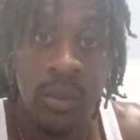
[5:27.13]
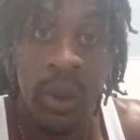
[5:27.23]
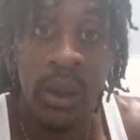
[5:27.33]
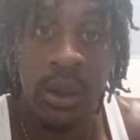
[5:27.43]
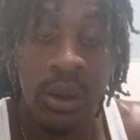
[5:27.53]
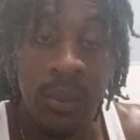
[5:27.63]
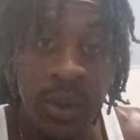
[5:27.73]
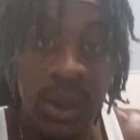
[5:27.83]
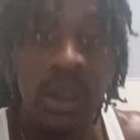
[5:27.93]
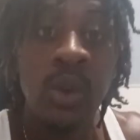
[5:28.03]
Like, you know what I'm
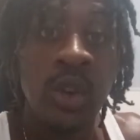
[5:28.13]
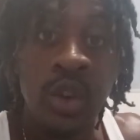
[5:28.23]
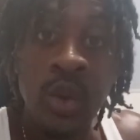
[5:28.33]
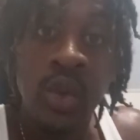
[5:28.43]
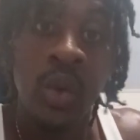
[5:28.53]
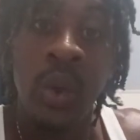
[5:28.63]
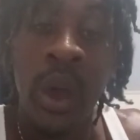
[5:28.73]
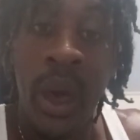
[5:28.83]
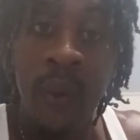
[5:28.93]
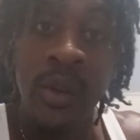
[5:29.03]
saying? 'Cause he was used to
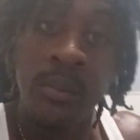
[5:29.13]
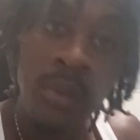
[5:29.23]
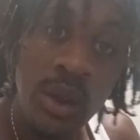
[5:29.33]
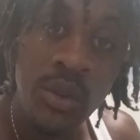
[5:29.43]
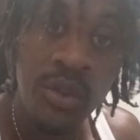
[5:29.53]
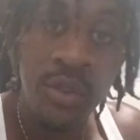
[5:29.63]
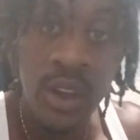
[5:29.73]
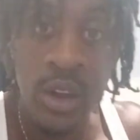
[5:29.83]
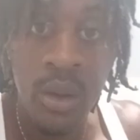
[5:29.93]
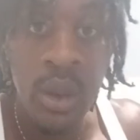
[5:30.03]
having a mother
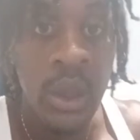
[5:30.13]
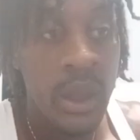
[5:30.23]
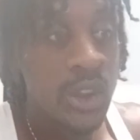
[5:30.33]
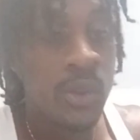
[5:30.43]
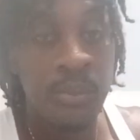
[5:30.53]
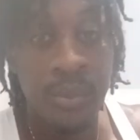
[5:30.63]
figure and his